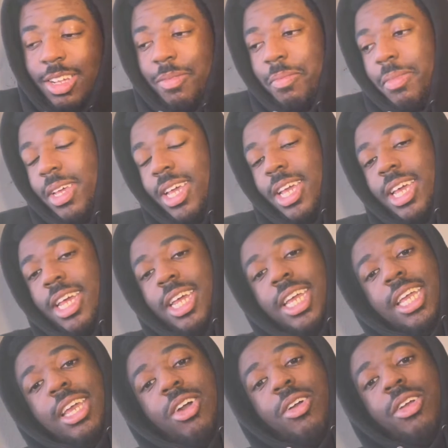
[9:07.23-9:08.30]
Man,
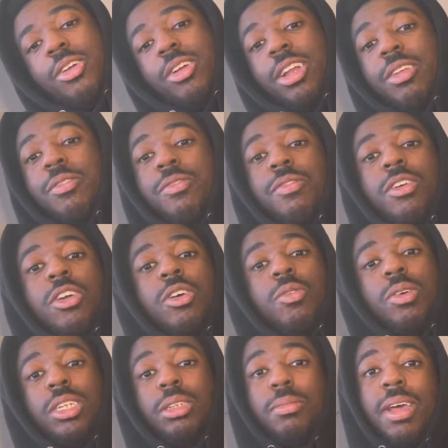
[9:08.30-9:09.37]
he out here in the
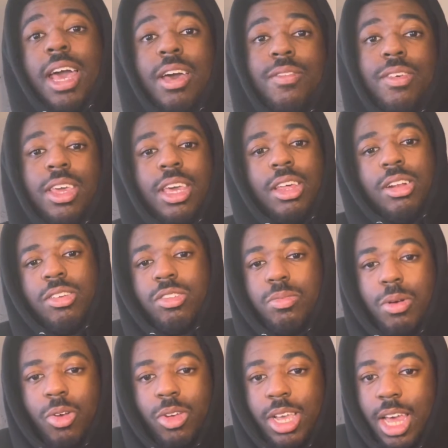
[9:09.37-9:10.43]
field with some heavy hitters,
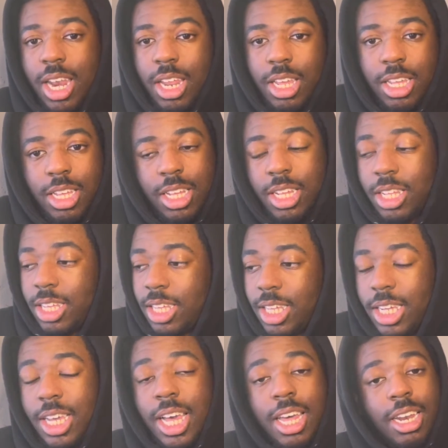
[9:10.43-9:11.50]
bro. He gotta,
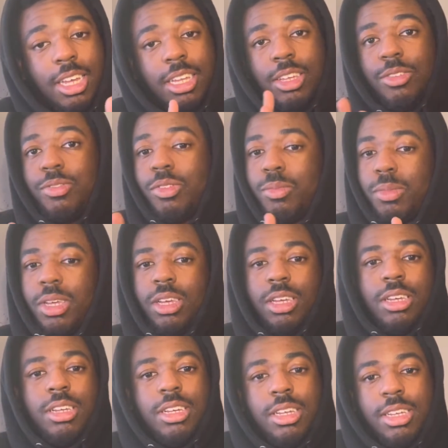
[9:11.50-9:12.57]
you feel me?
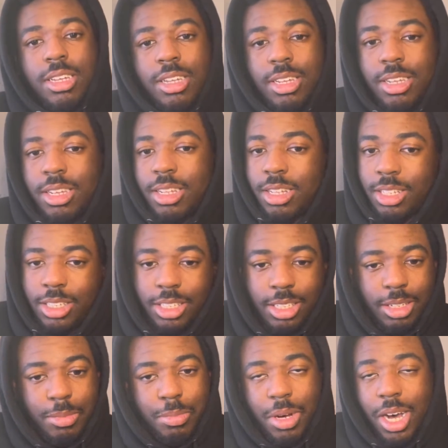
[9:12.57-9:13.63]

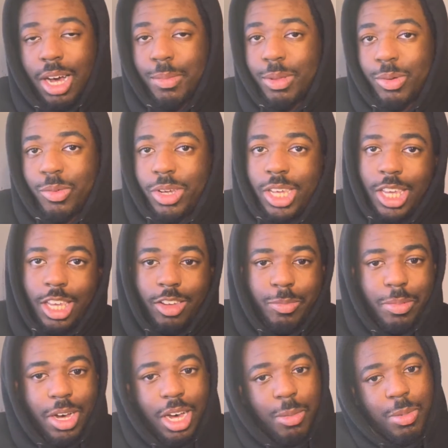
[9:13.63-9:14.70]
Bob
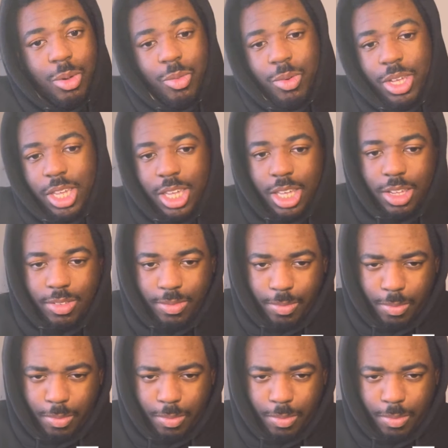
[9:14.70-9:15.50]
and weed.